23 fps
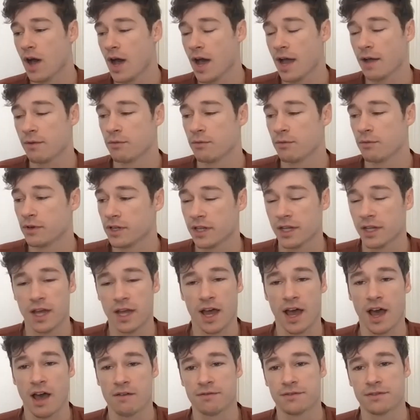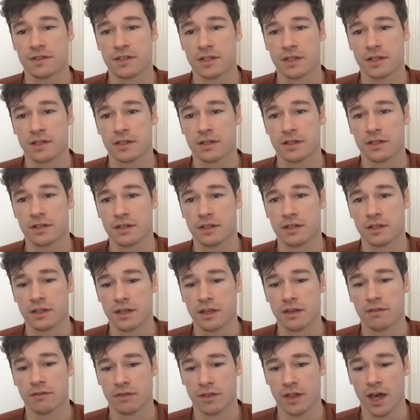I really have to
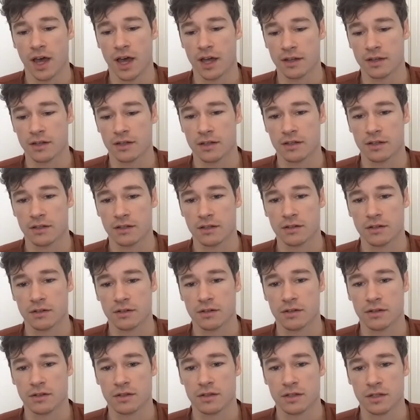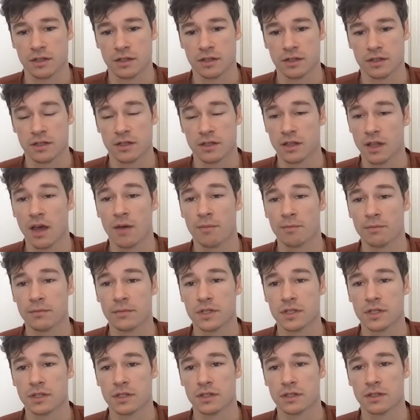give that to
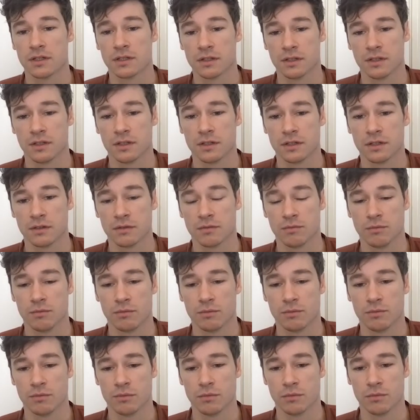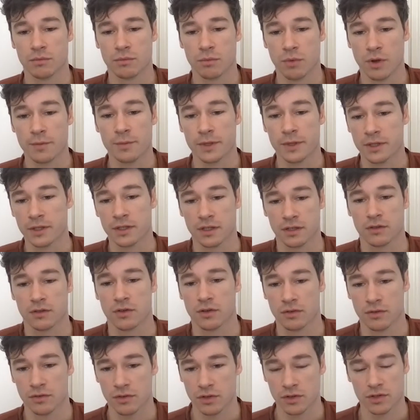the women that you're
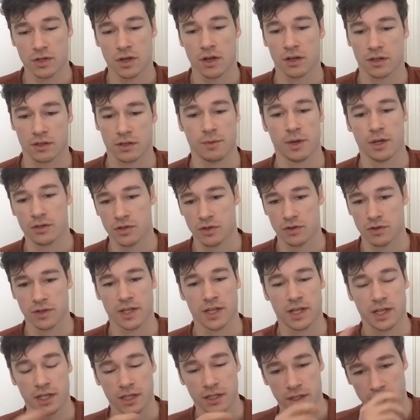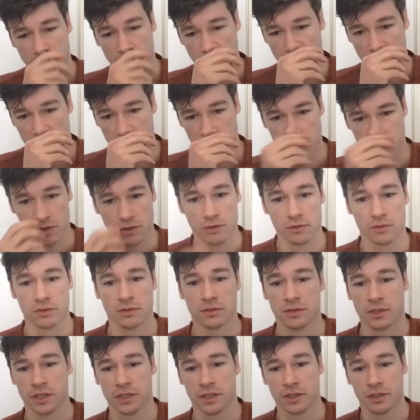talking about, Joey King and Catherine
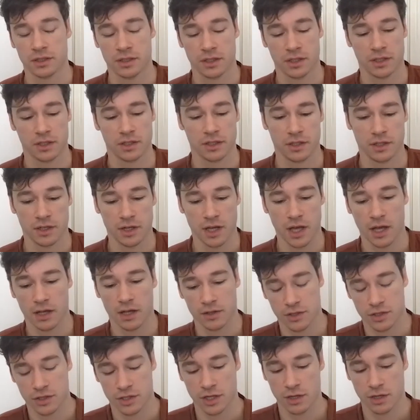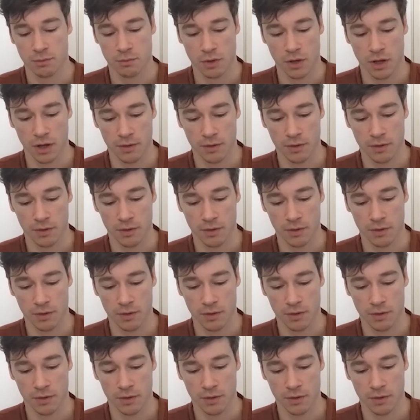Newton and Alex Shipp.